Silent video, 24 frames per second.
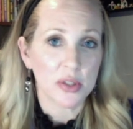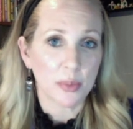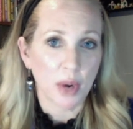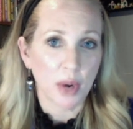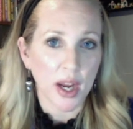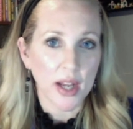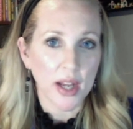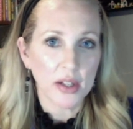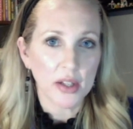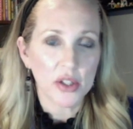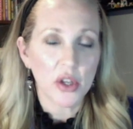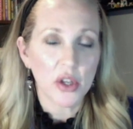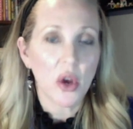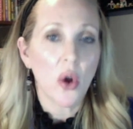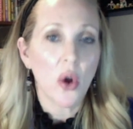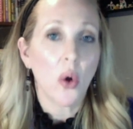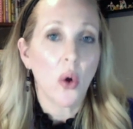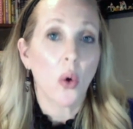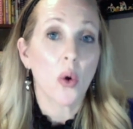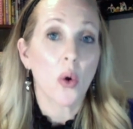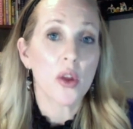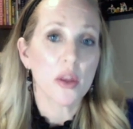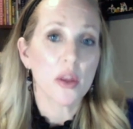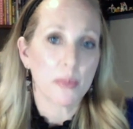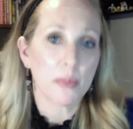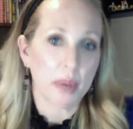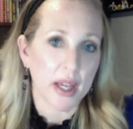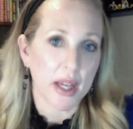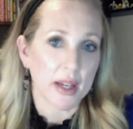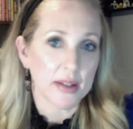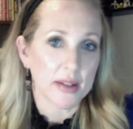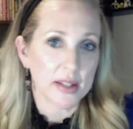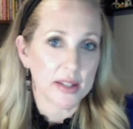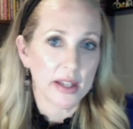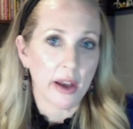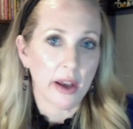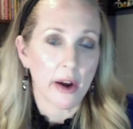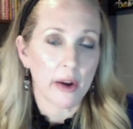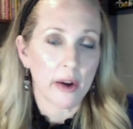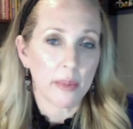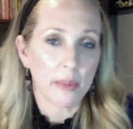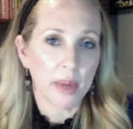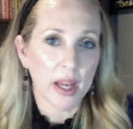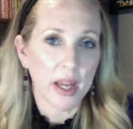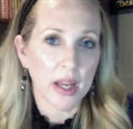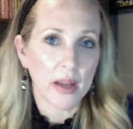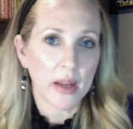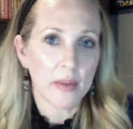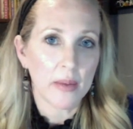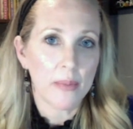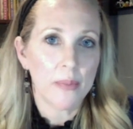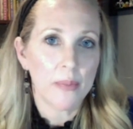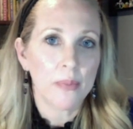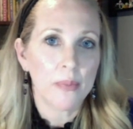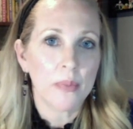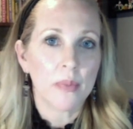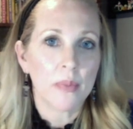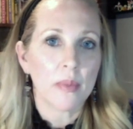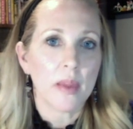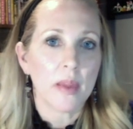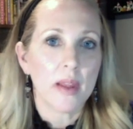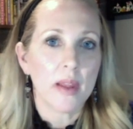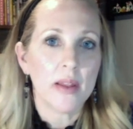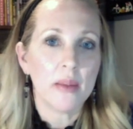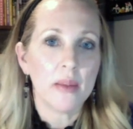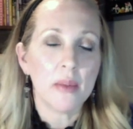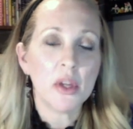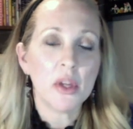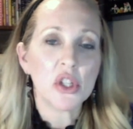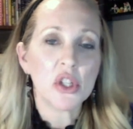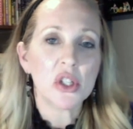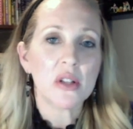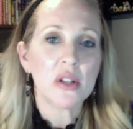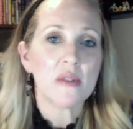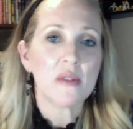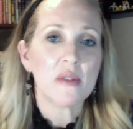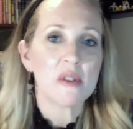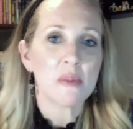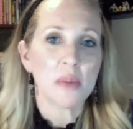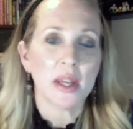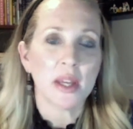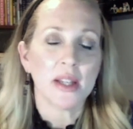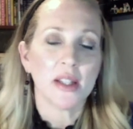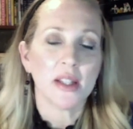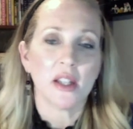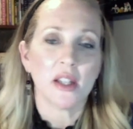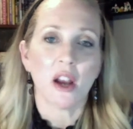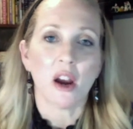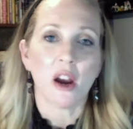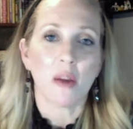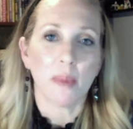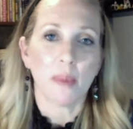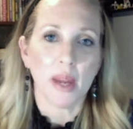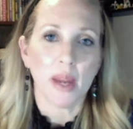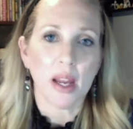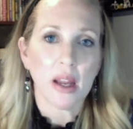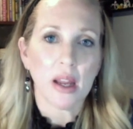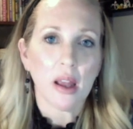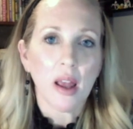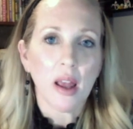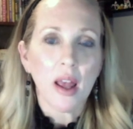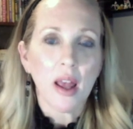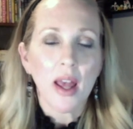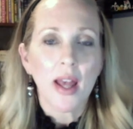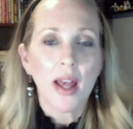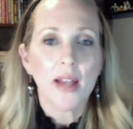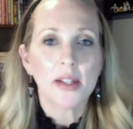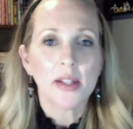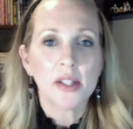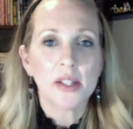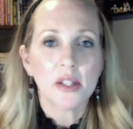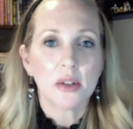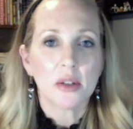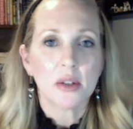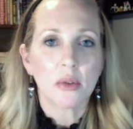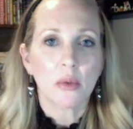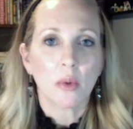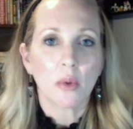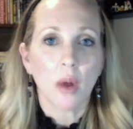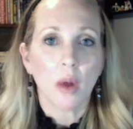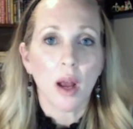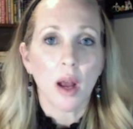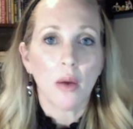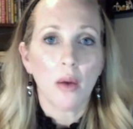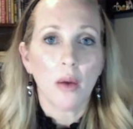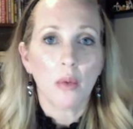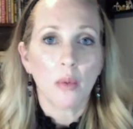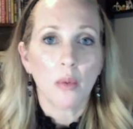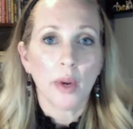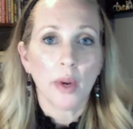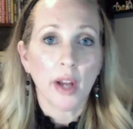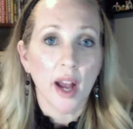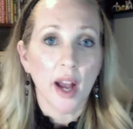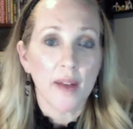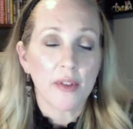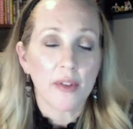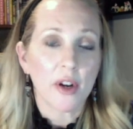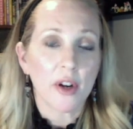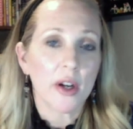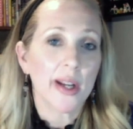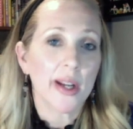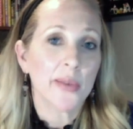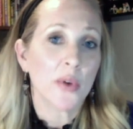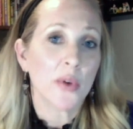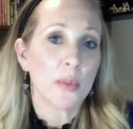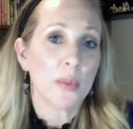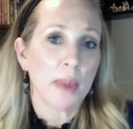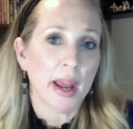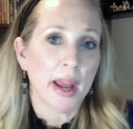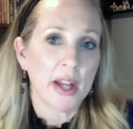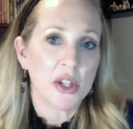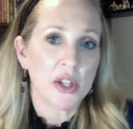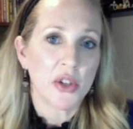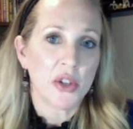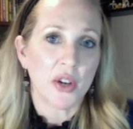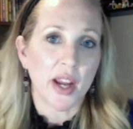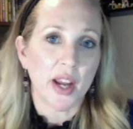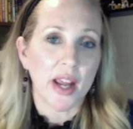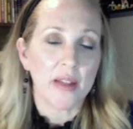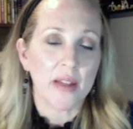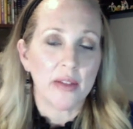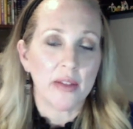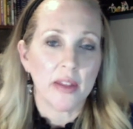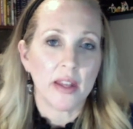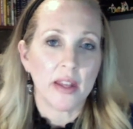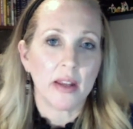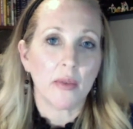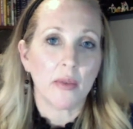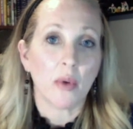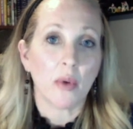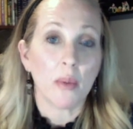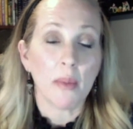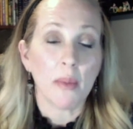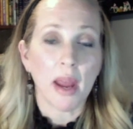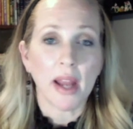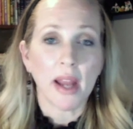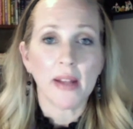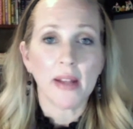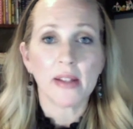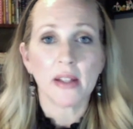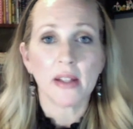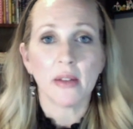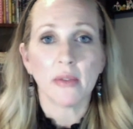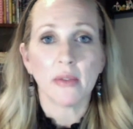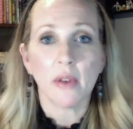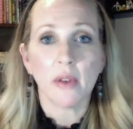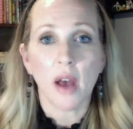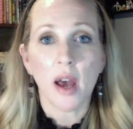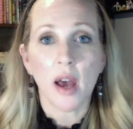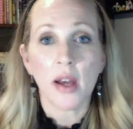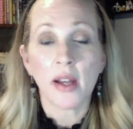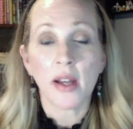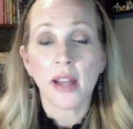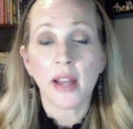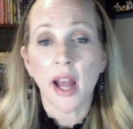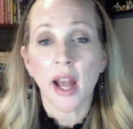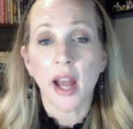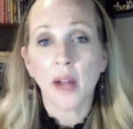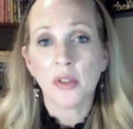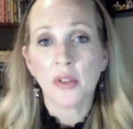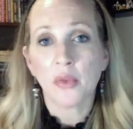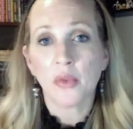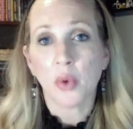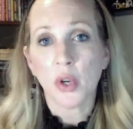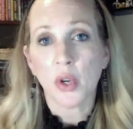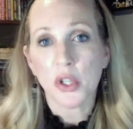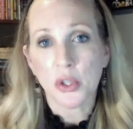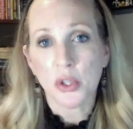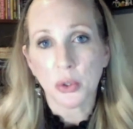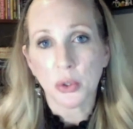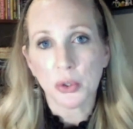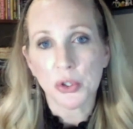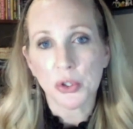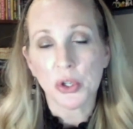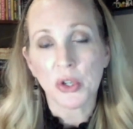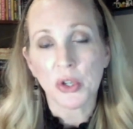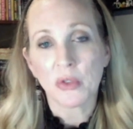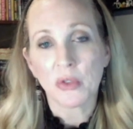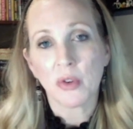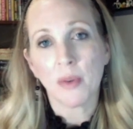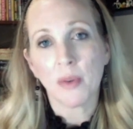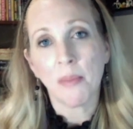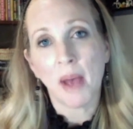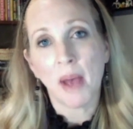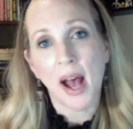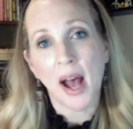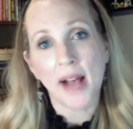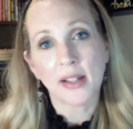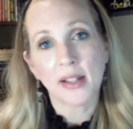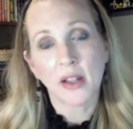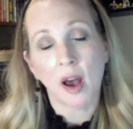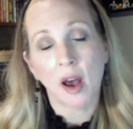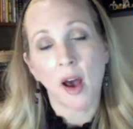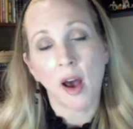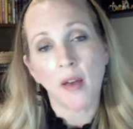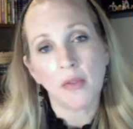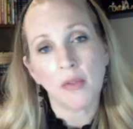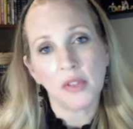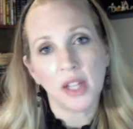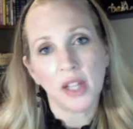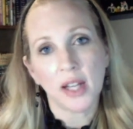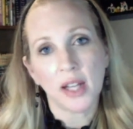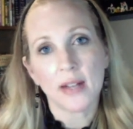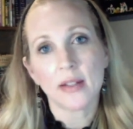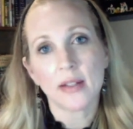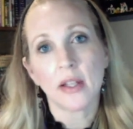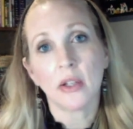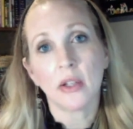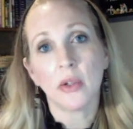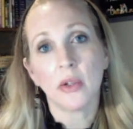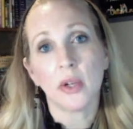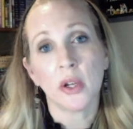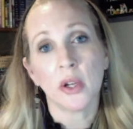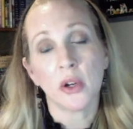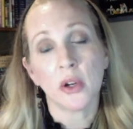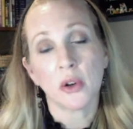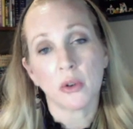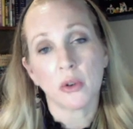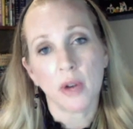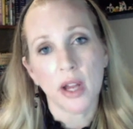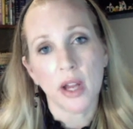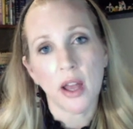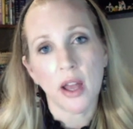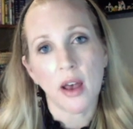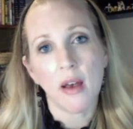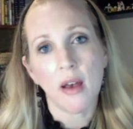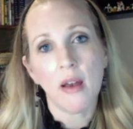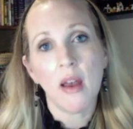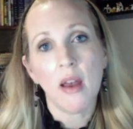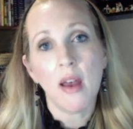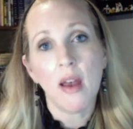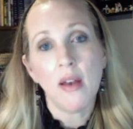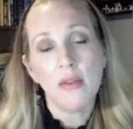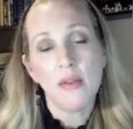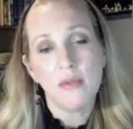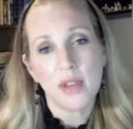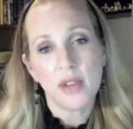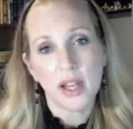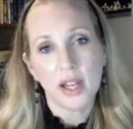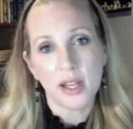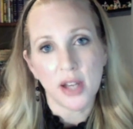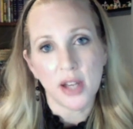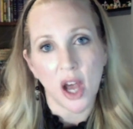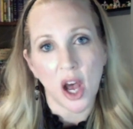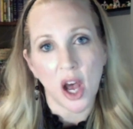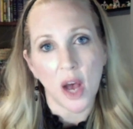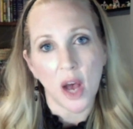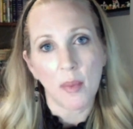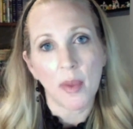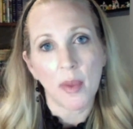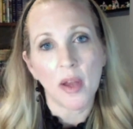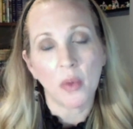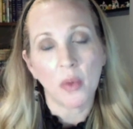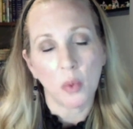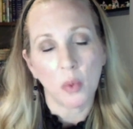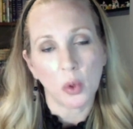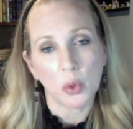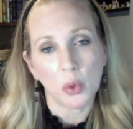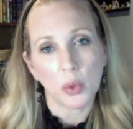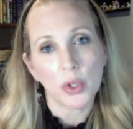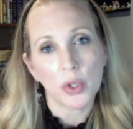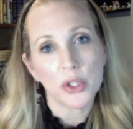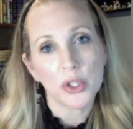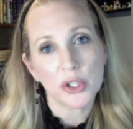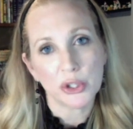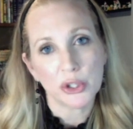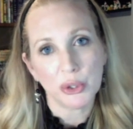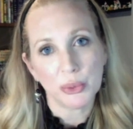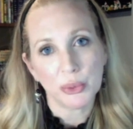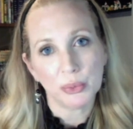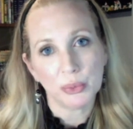Branch, or the PCRB. And the mission of the PCRB is to recover and repatriate the remains of unaccounted for soldiers from past conflicts, including Korea, Vietnam, and World War II.